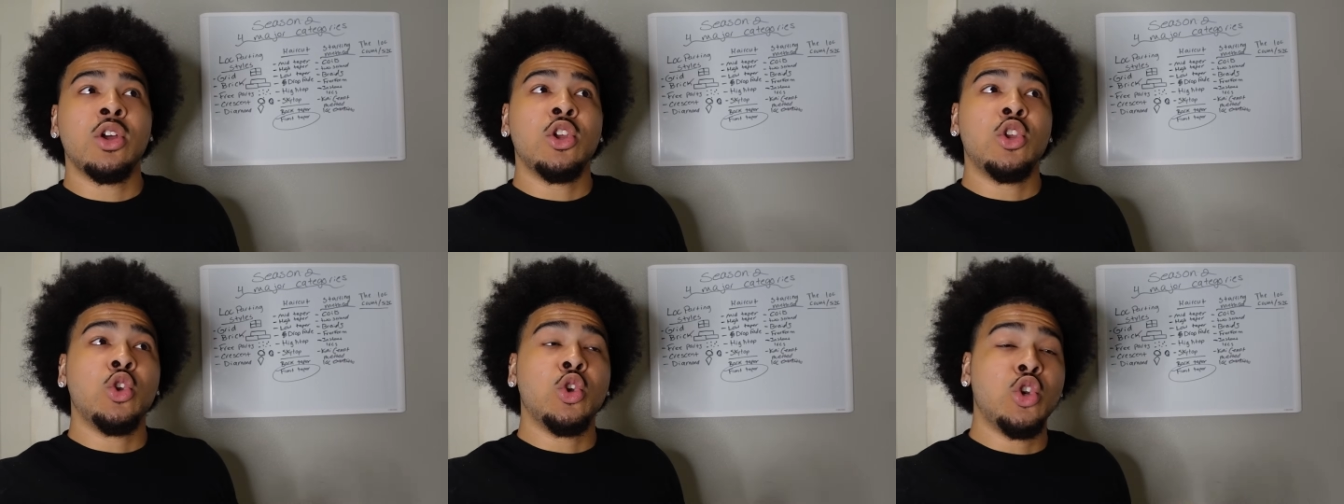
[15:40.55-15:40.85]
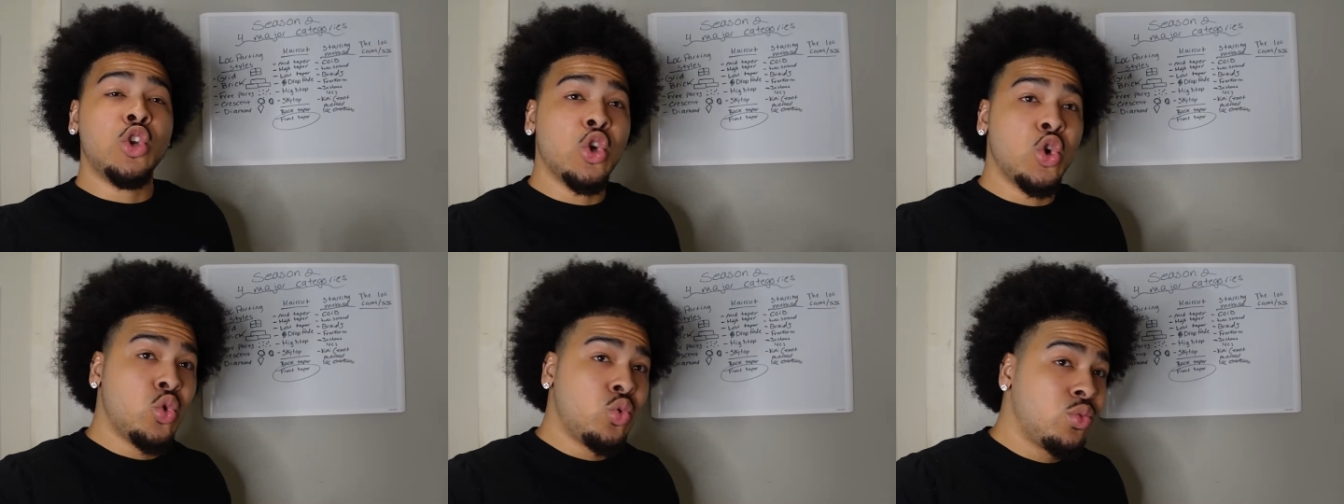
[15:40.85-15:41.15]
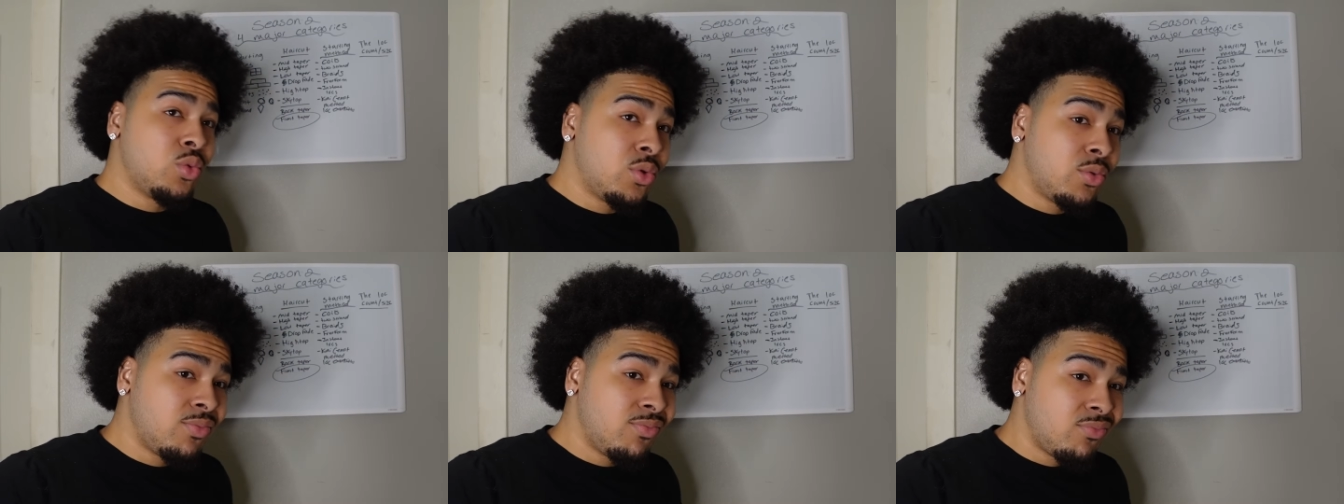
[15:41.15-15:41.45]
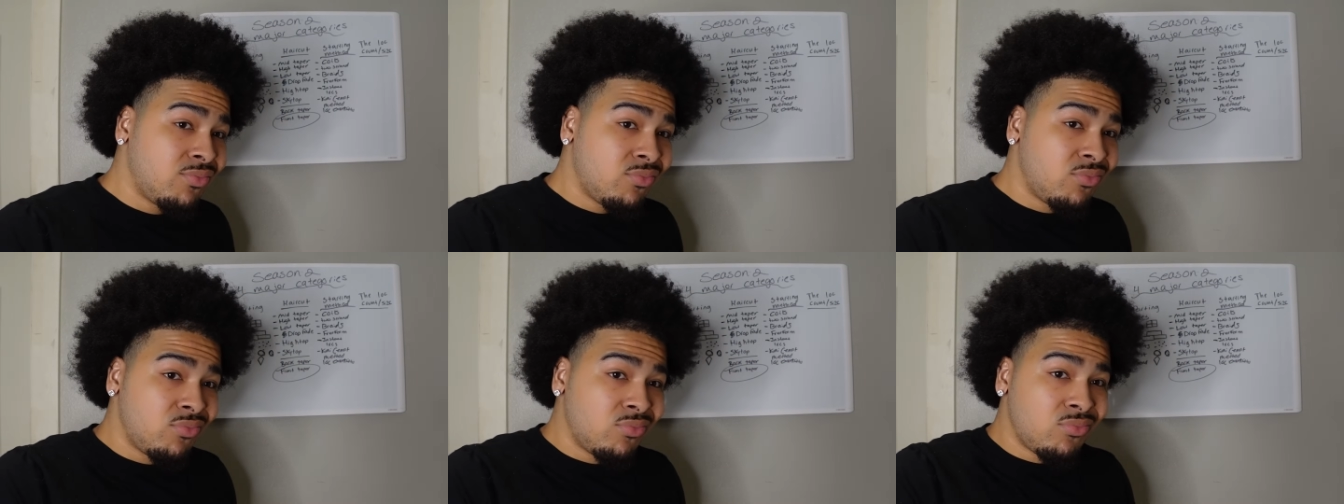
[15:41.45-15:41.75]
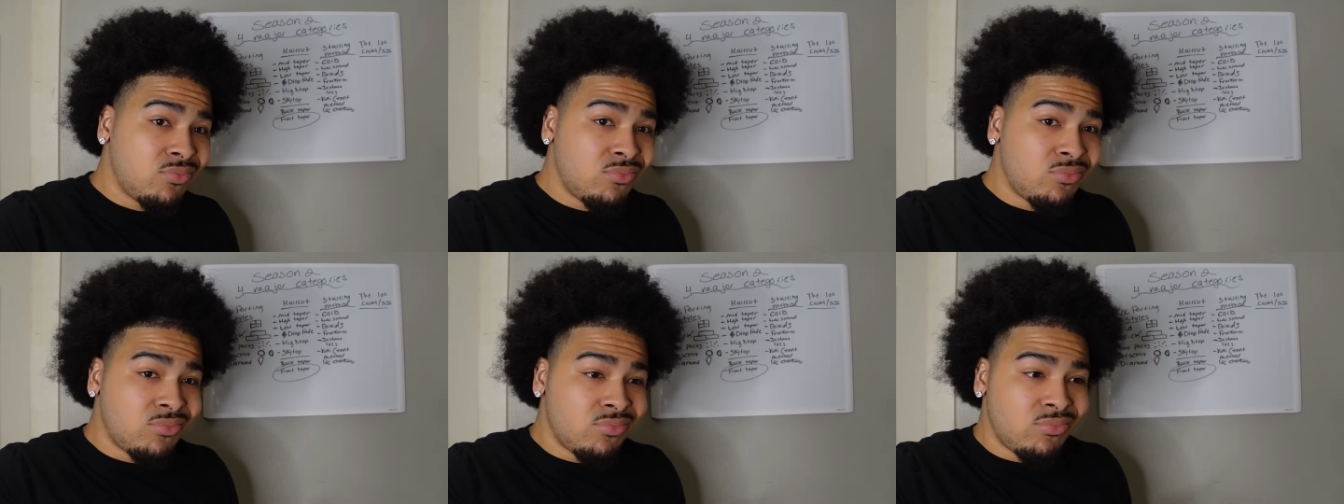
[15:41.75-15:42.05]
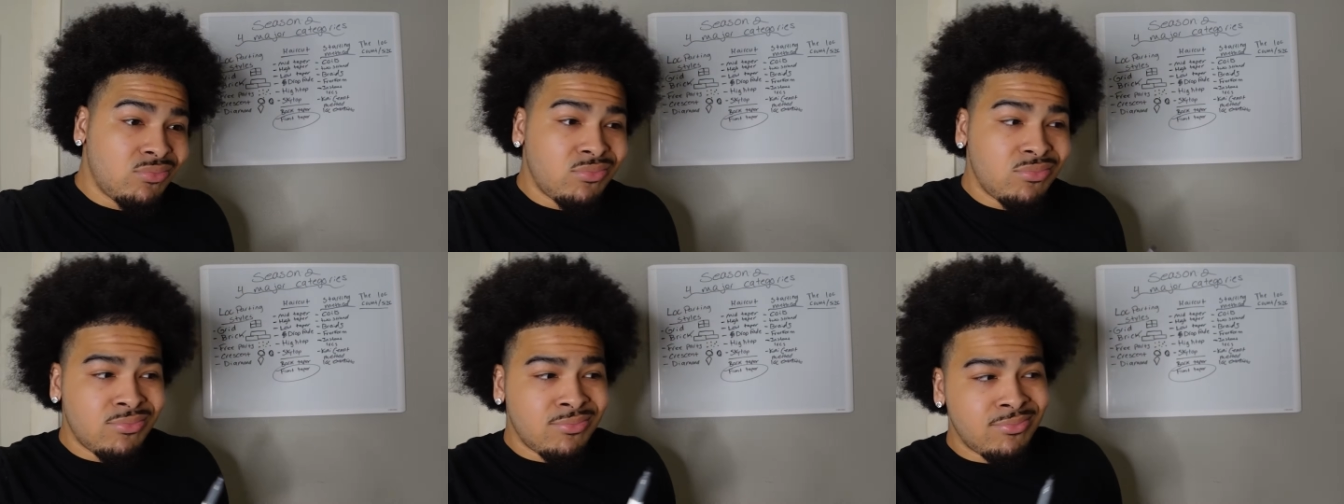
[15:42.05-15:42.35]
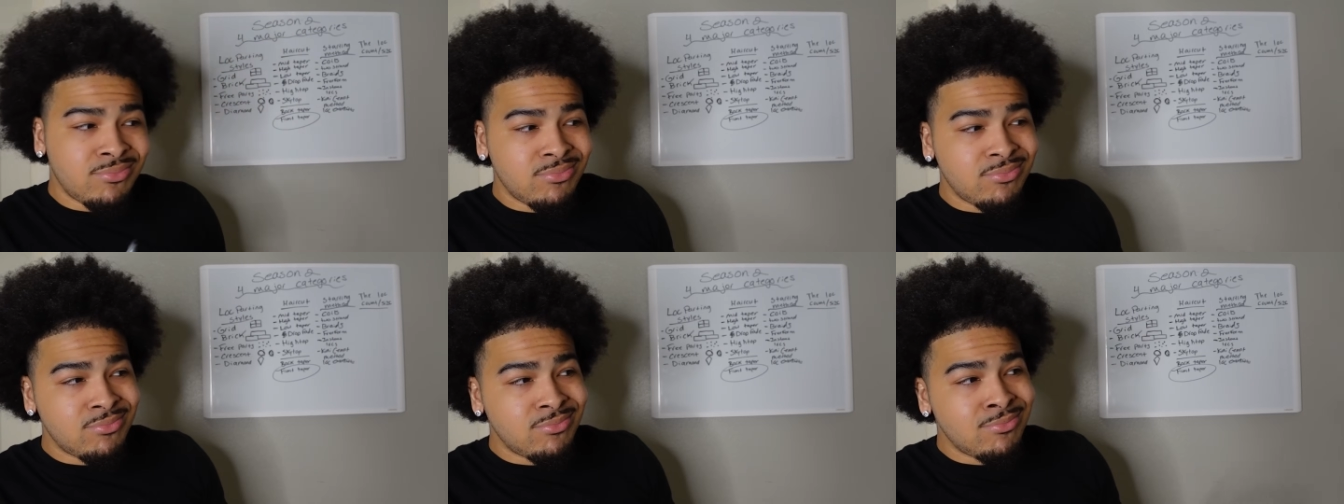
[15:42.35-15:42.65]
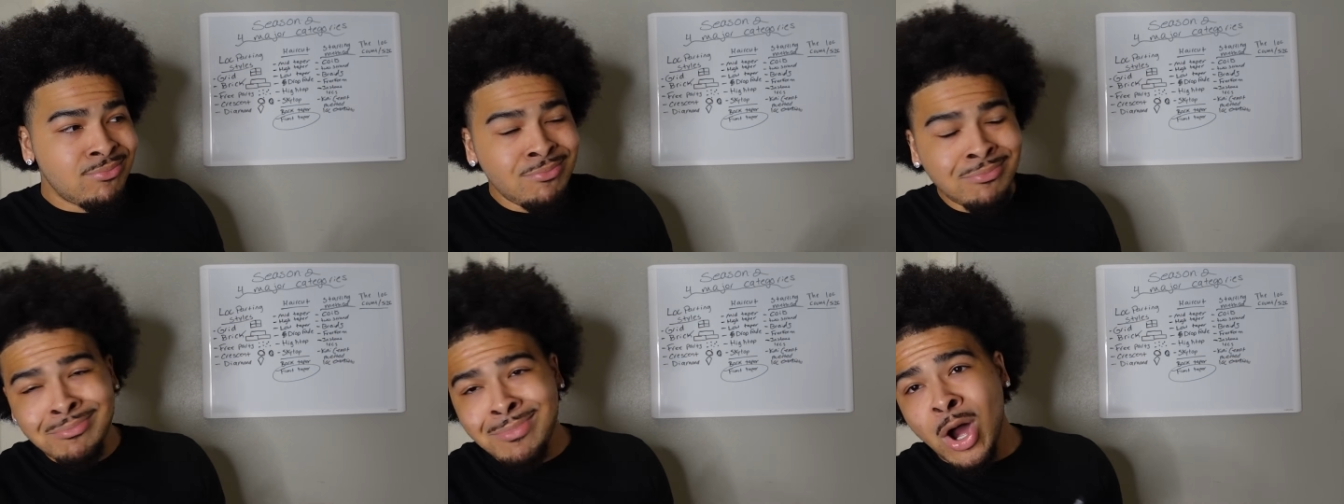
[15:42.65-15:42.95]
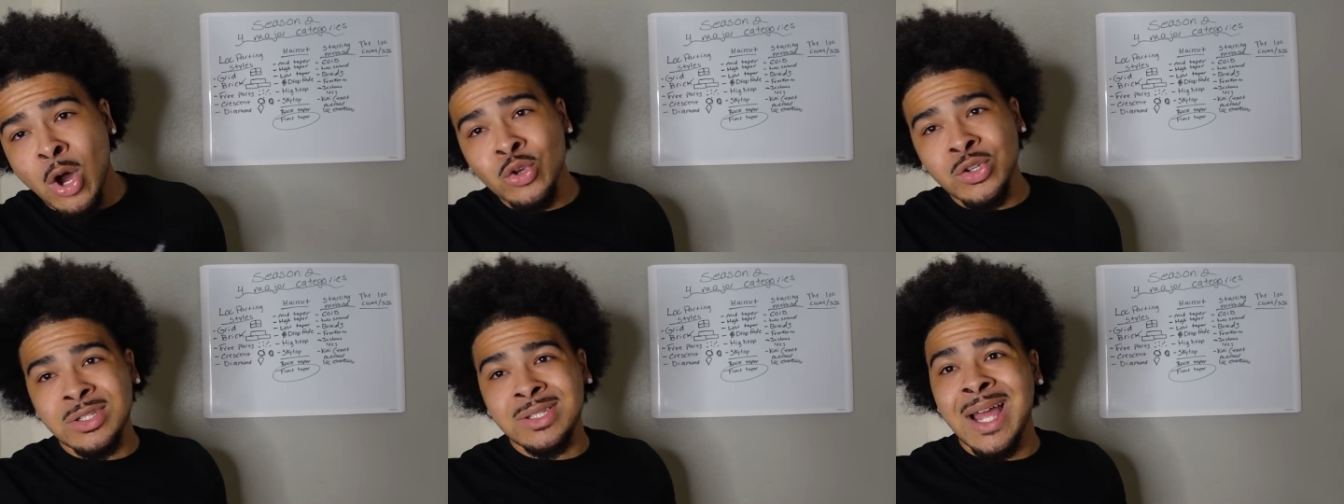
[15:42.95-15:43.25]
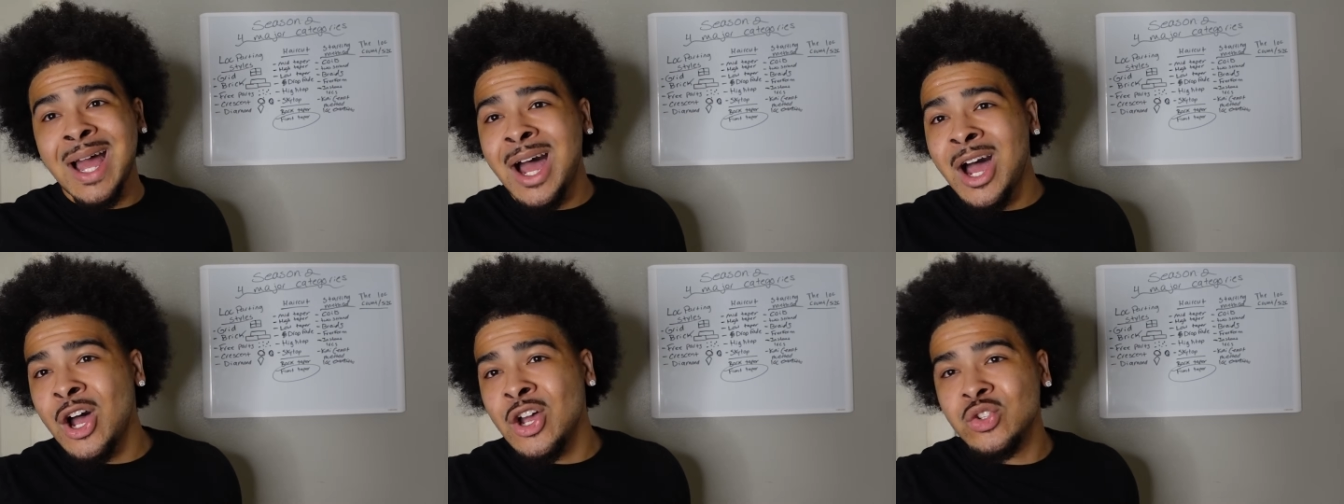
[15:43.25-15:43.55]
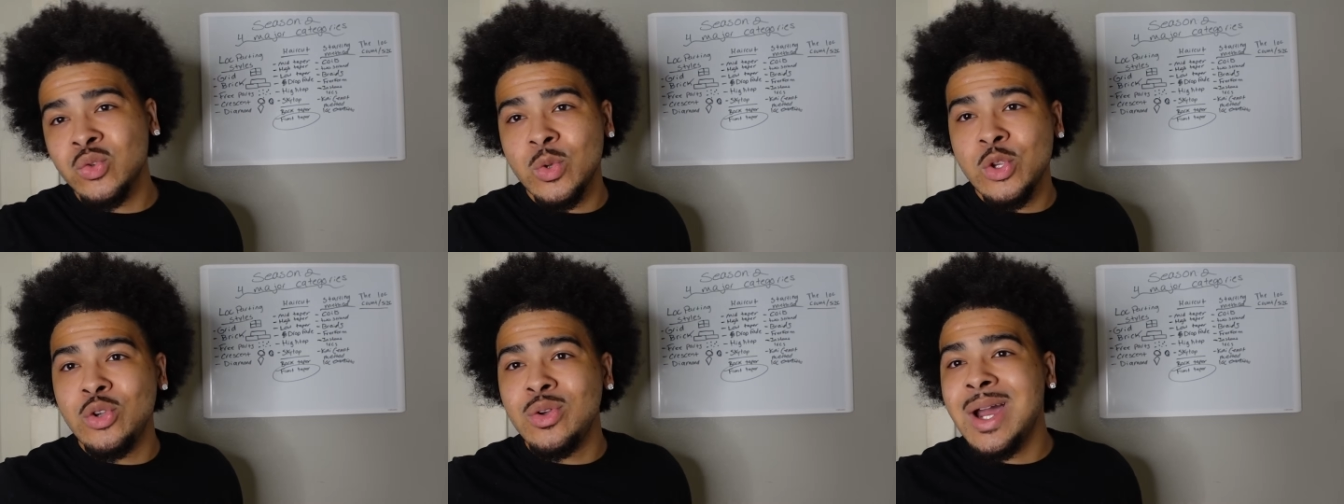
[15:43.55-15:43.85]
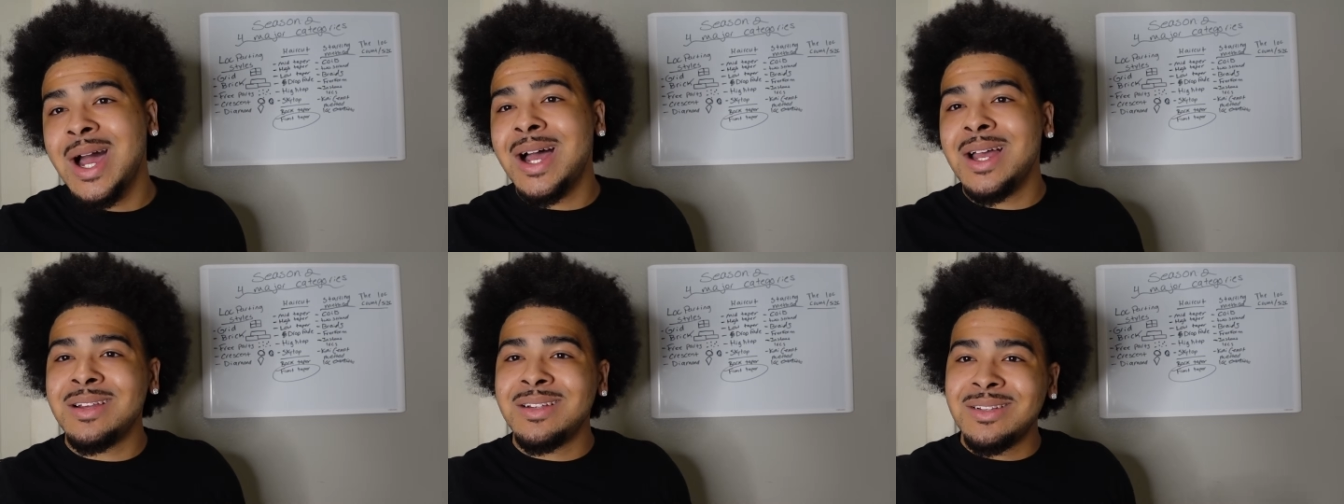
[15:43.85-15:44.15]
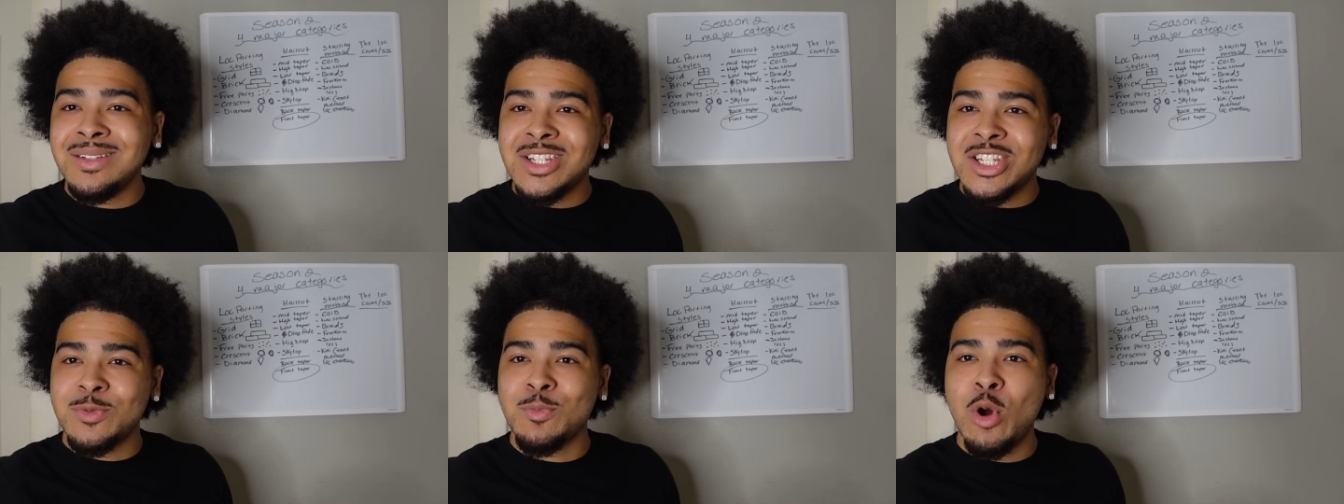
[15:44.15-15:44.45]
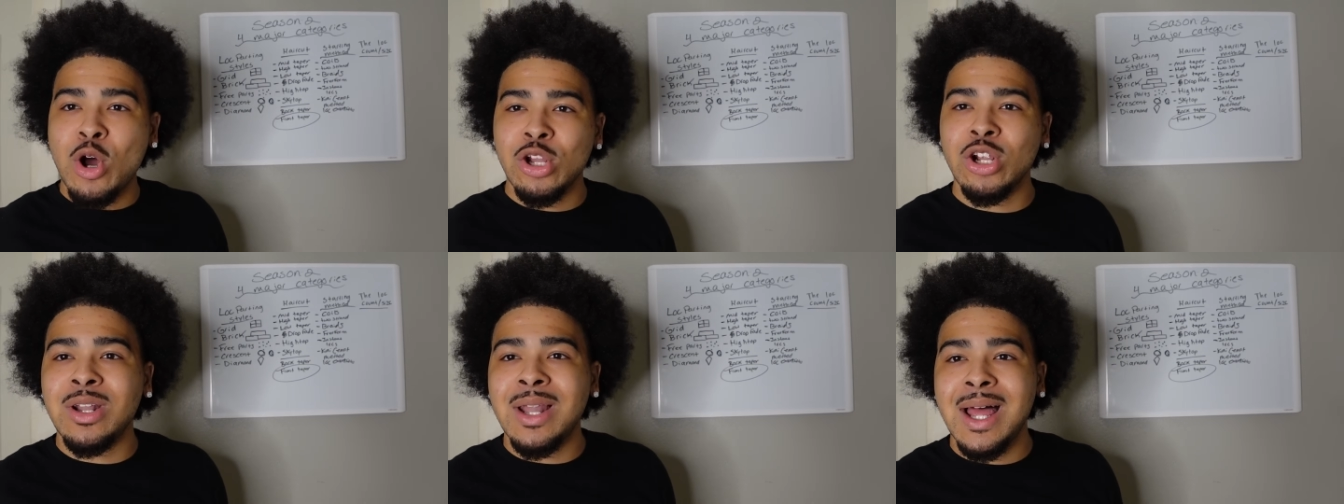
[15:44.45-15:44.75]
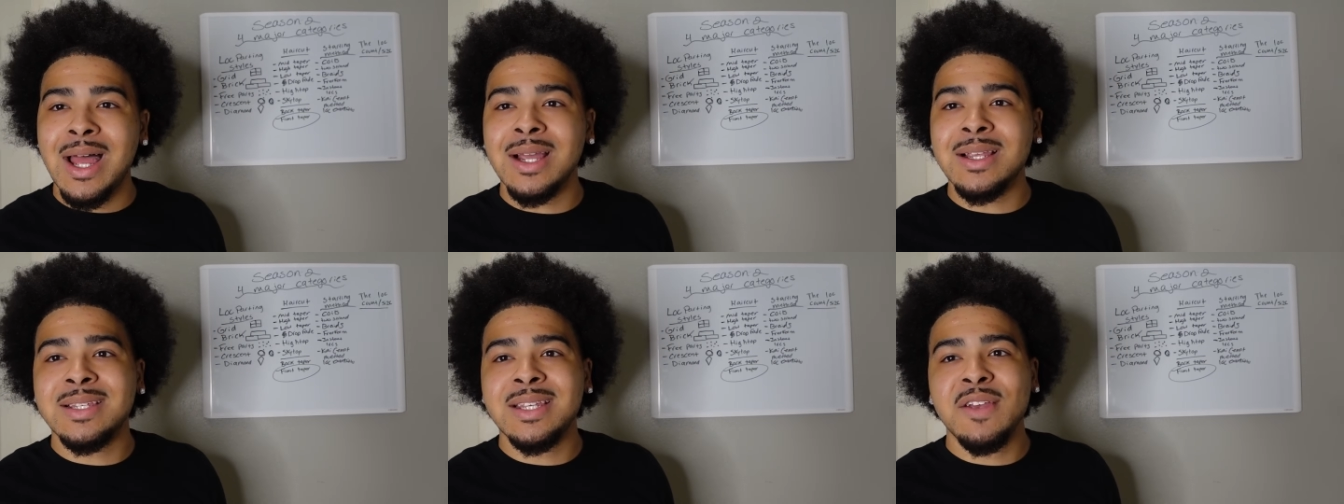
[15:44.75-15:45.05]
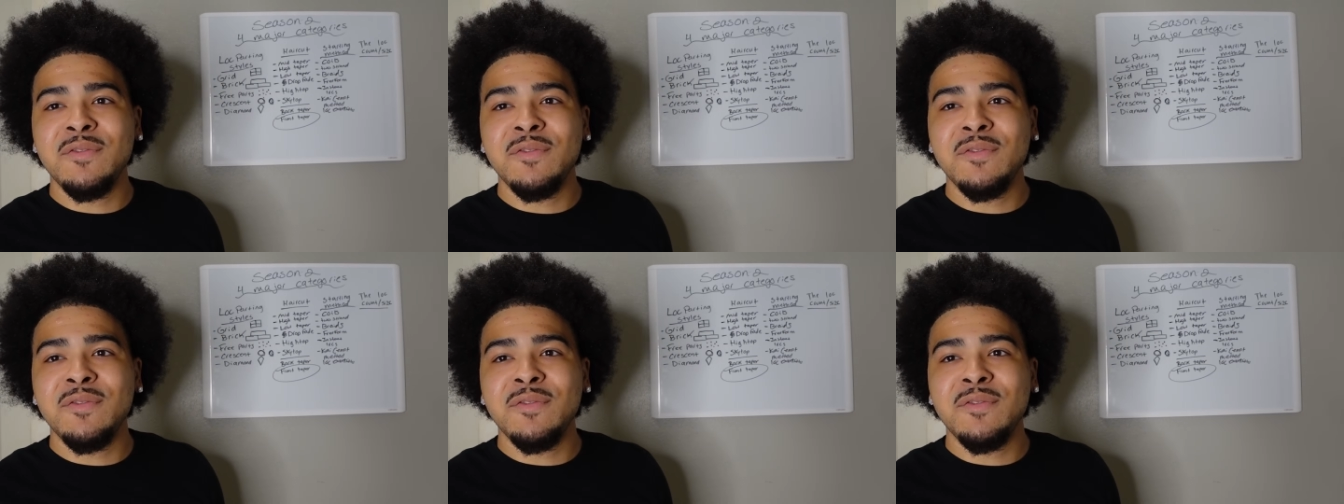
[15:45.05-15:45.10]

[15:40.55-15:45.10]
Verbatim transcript: You can do most styles when you got smaller locks.